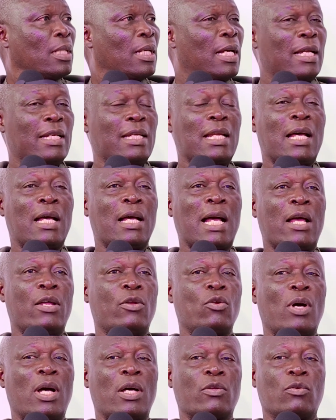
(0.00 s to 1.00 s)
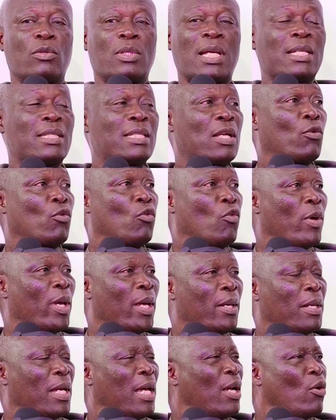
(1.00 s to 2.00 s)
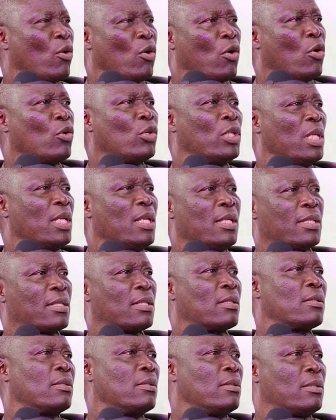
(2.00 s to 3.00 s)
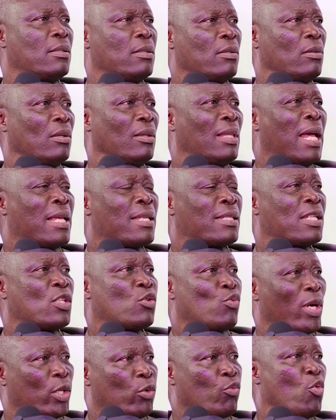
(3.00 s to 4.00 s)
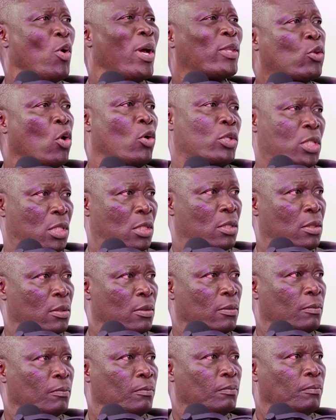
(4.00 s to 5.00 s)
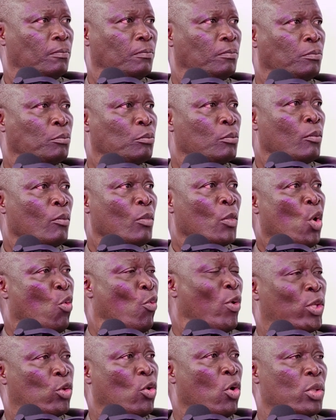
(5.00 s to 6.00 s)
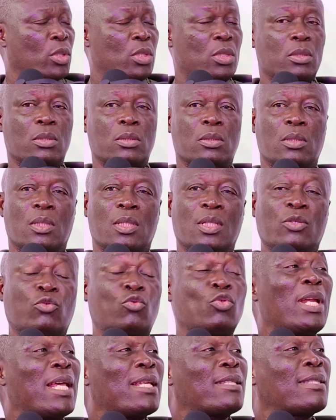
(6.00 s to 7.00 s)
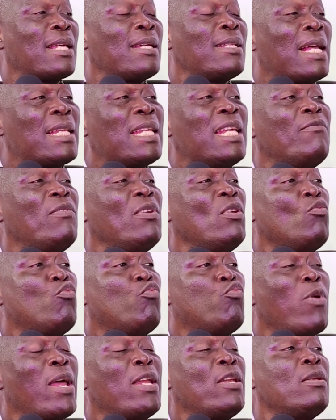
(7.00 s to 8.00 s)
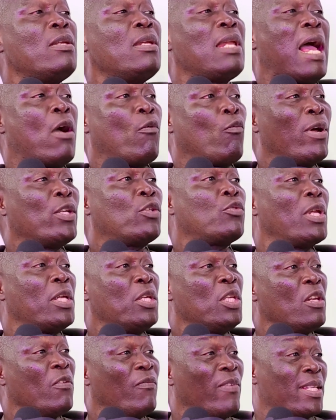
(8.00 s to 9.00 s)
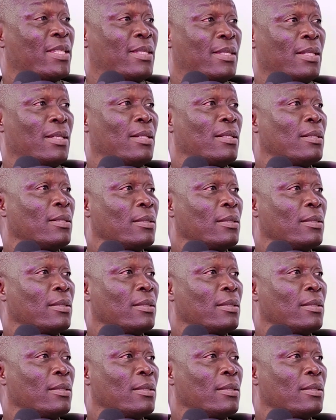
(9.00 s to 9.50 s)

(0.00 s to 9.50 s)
And now I know how to dance the Gure. All these dances we were taught. We were taught. To the extent that even when I went to the university,